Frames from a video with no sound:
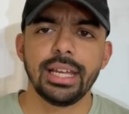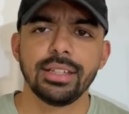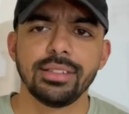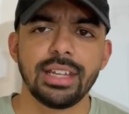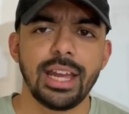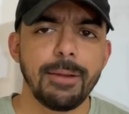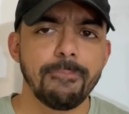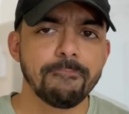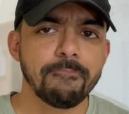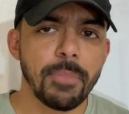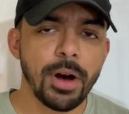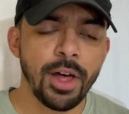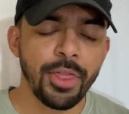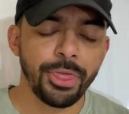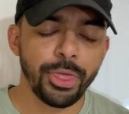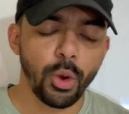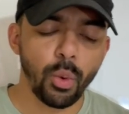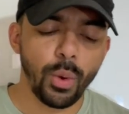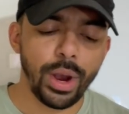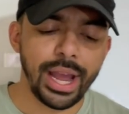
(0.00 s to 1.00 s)
is a
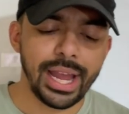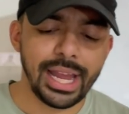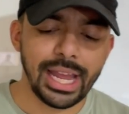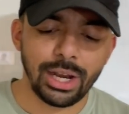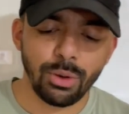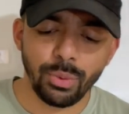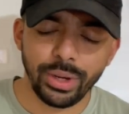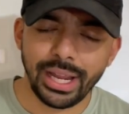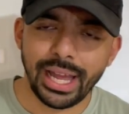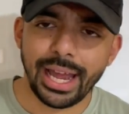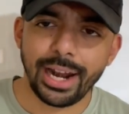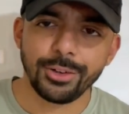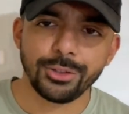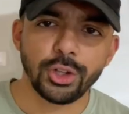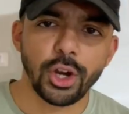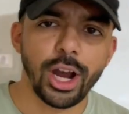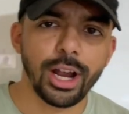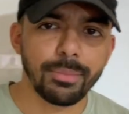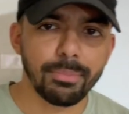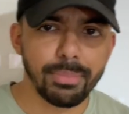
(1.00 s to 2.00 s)
month away and we got to
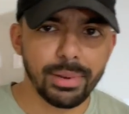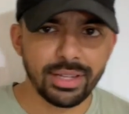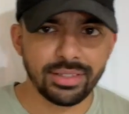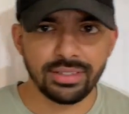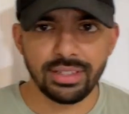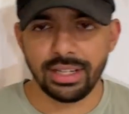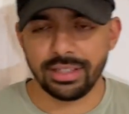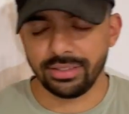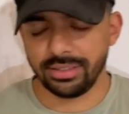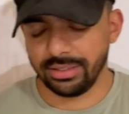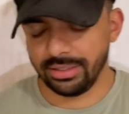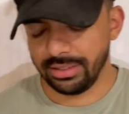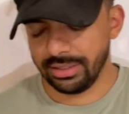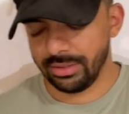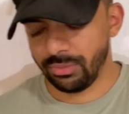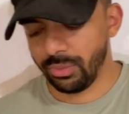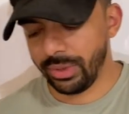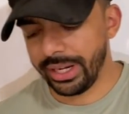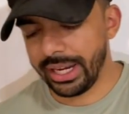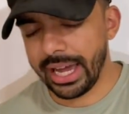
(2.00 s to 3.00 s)
talk business.
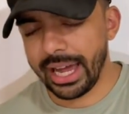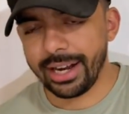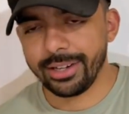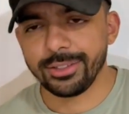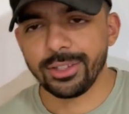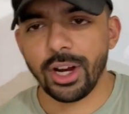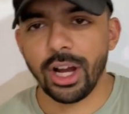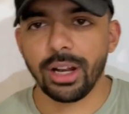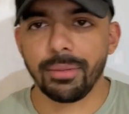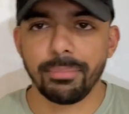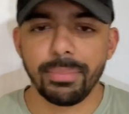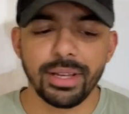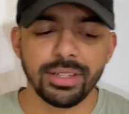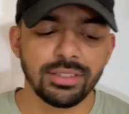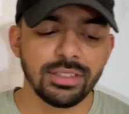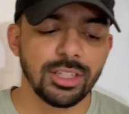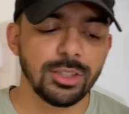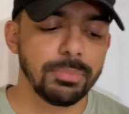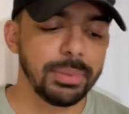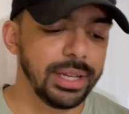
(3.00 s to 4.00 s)
We got to talk
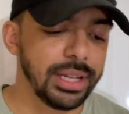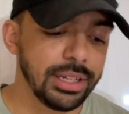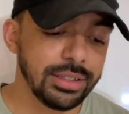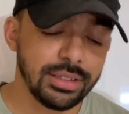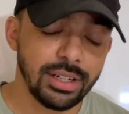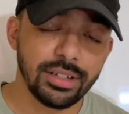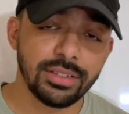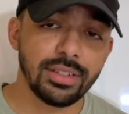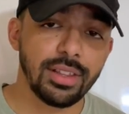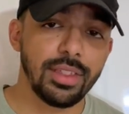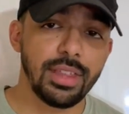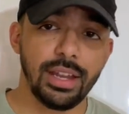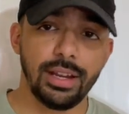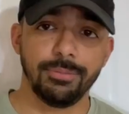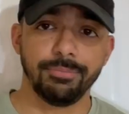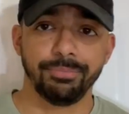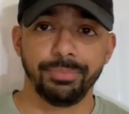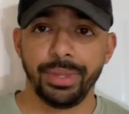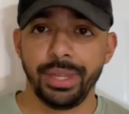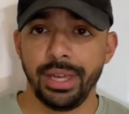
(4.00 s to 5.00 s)
business because here's the
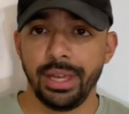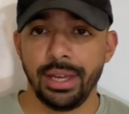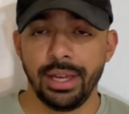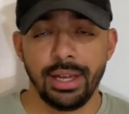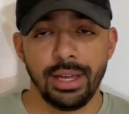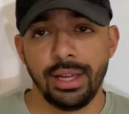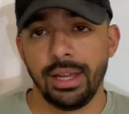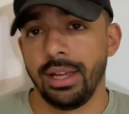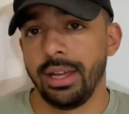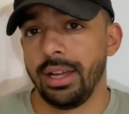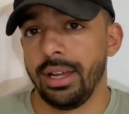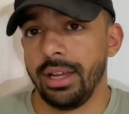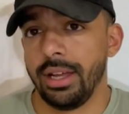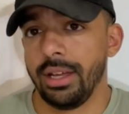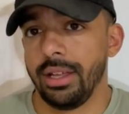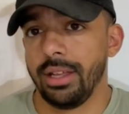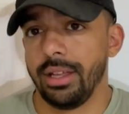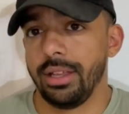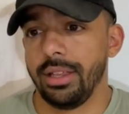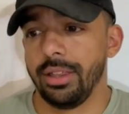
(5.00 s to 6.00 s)
thing.
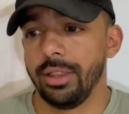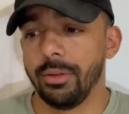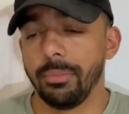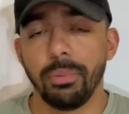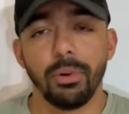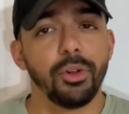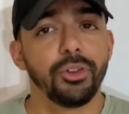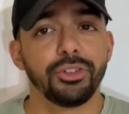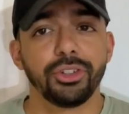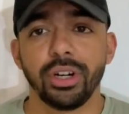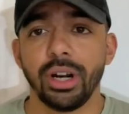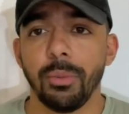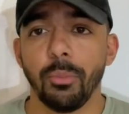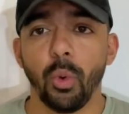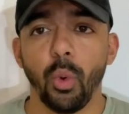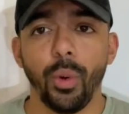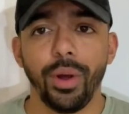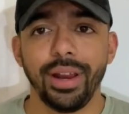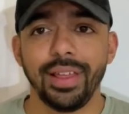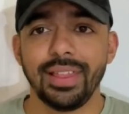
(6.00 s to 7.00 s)
The Bulls are number
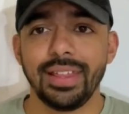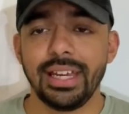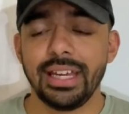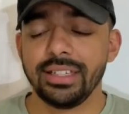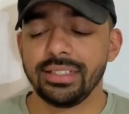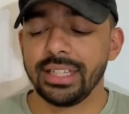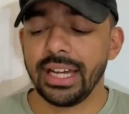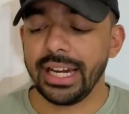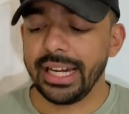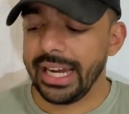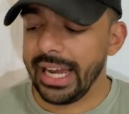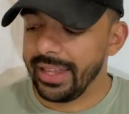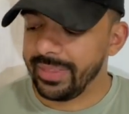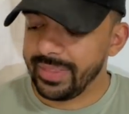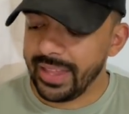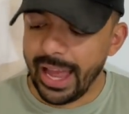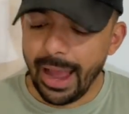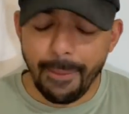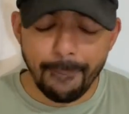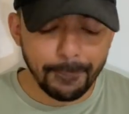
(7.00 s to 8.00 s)
one in the East. I get
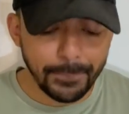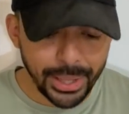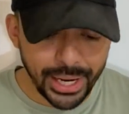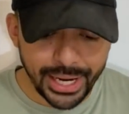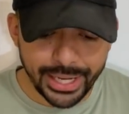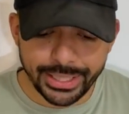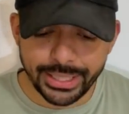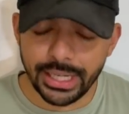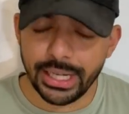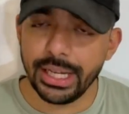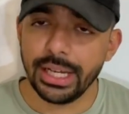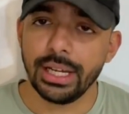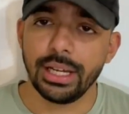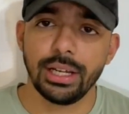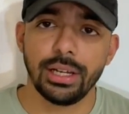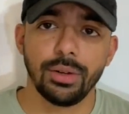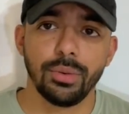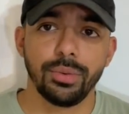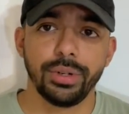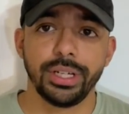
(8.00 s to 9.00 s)
that, but
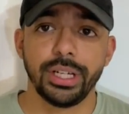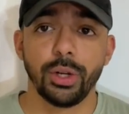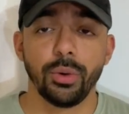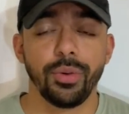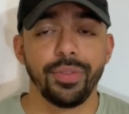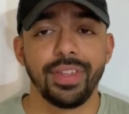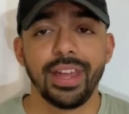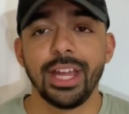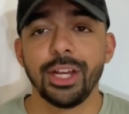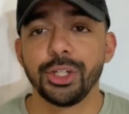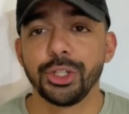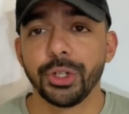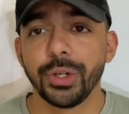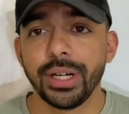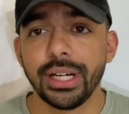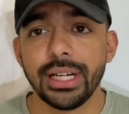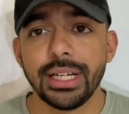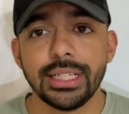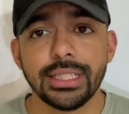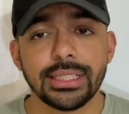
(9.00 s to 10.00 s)
we're dealing with
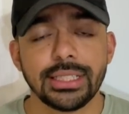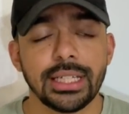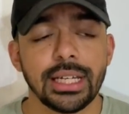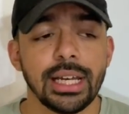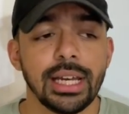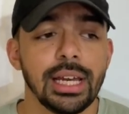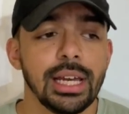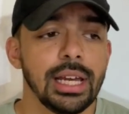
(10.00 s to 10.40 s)
injuries.